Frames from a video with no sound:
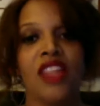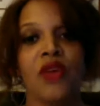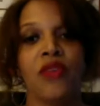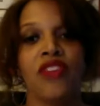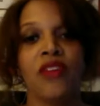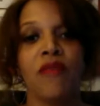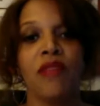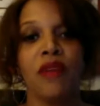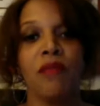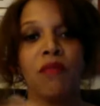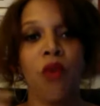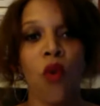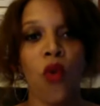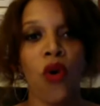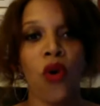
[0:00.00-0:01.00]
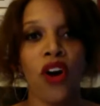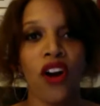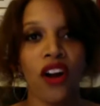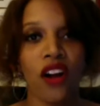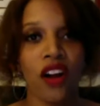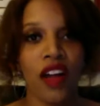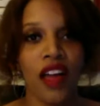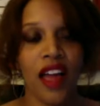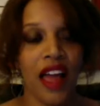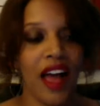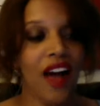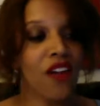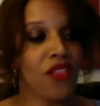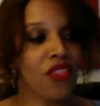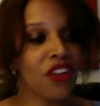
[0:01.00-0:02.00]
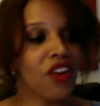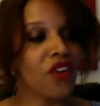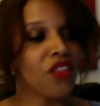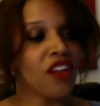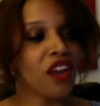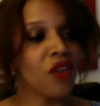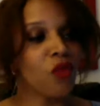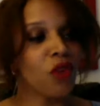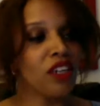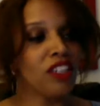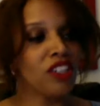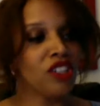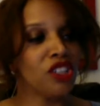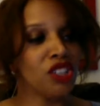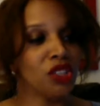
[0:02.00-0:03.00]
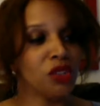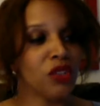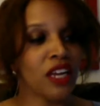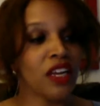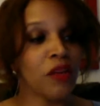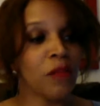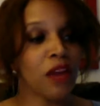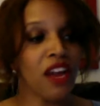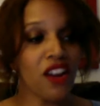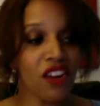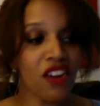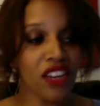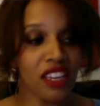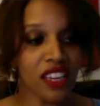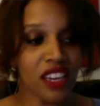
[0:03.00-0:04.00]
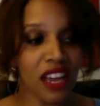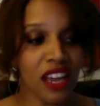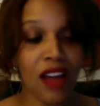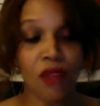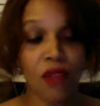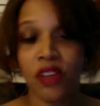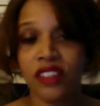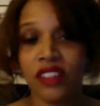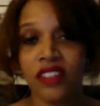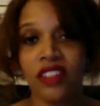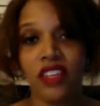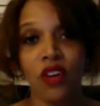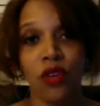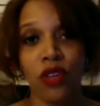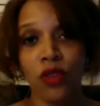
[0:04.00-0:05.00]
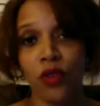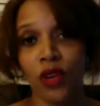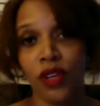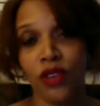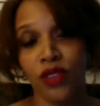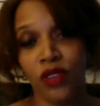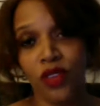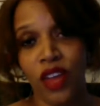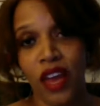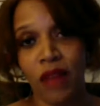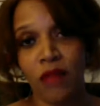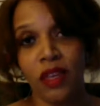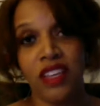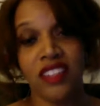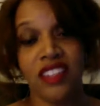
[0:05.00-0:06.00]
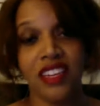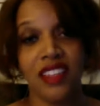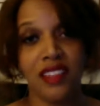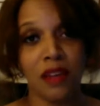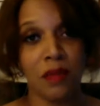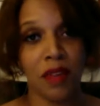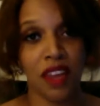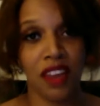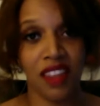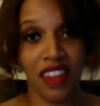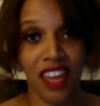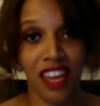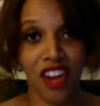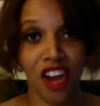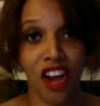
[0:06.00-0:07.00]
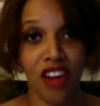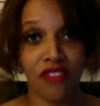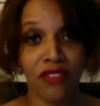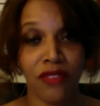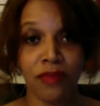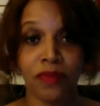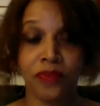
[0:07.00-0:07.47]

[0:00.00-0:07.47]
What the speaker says: There was something more out there that I wanted to do. And apparently I wasn't the only one who knew that, because I ended up getting laid off,